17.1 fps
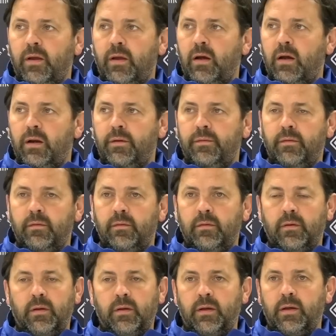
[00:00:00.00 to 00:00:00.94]
hard
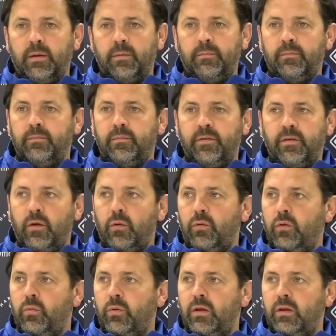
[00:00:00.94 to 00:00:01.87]
throughout
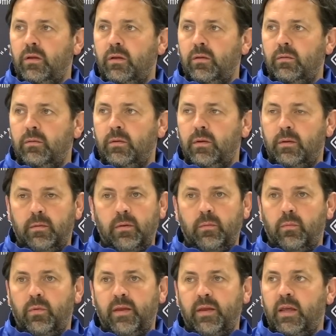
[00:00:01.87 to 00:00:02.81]
the week,
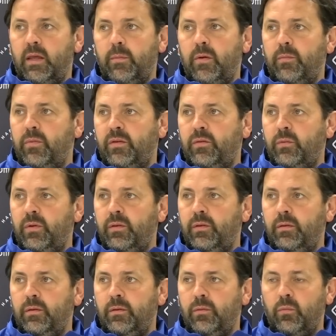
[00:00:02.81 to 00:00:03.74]
with the game in
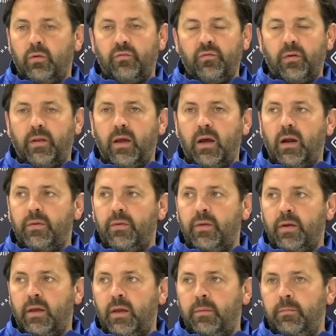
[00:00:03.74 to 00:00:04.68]
between. Worked really hard in
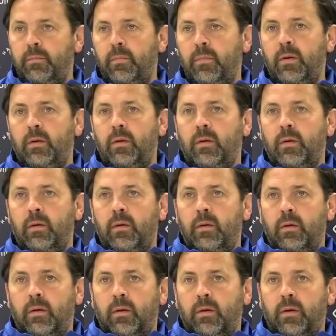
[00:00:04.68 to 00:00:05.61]
the
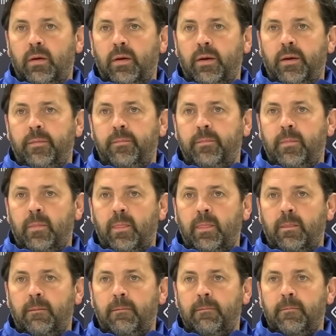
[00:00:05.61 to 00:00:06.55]
game.
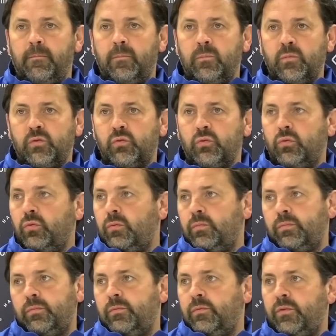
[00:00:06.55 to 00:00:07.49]
So
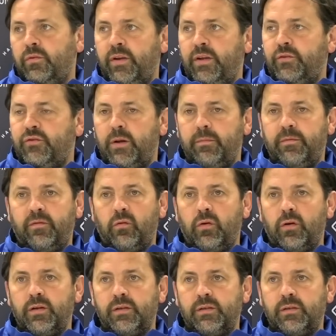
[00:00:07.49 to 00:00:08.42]
great trip
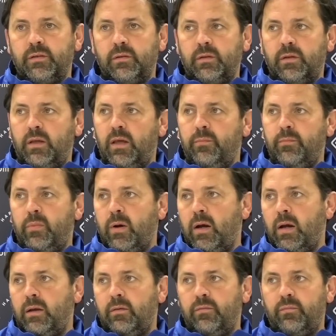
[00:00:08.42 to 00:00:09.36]
for us. Came
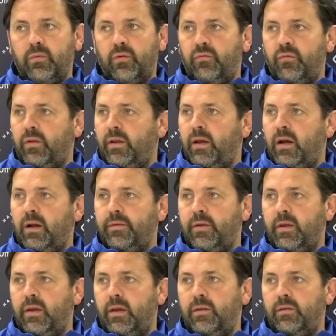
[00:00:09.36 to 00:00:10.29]
back, they've worked really hard
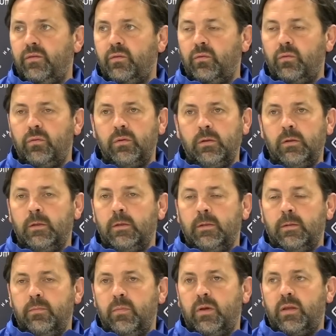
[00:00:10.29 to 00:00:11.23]
again, so
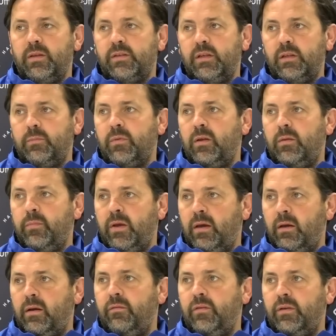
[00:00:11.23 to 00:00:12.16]
we can see them getting
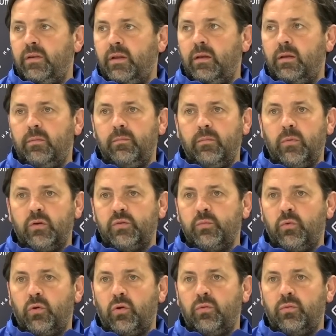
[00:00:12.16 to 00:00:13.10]
better every day,
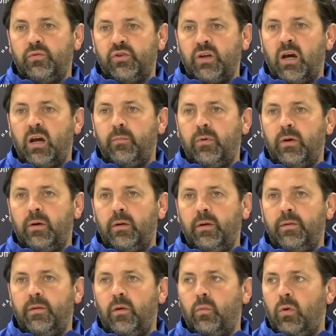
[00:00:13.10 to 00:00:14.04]
much more sharper
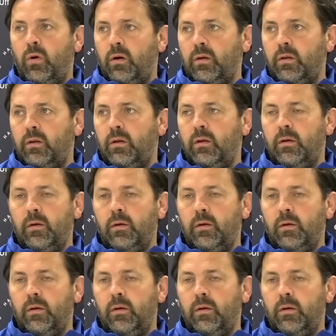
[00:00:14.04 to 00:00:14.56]
in their work.